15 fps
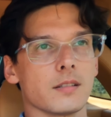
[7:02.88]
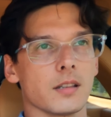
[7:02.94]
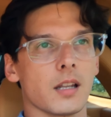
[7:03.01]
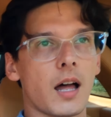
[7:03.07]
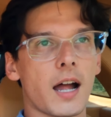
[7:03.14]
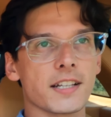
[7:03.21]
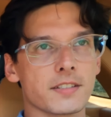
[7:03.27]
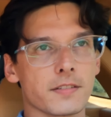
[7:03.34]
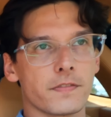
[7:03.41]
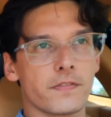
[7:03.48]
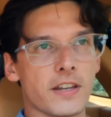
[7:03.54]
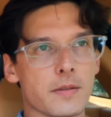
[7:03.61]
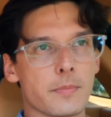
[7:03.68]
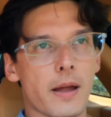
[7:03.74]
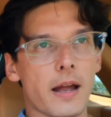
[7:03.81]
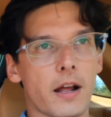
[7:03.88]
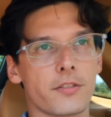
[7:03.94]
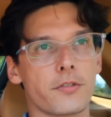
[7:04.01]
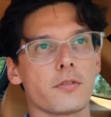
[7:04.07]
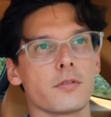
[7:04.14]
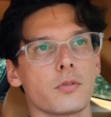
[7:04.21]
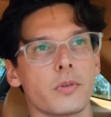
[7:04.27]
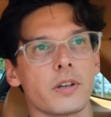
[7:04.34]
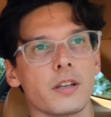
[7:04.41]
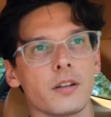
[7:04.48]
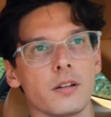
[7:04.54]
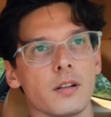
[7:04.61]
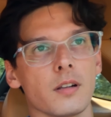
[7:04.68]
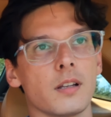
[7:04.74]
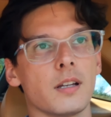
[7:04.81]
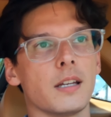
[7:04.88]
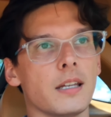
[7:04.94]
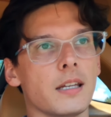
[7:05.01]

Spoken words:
Lots of feedback through the wheel.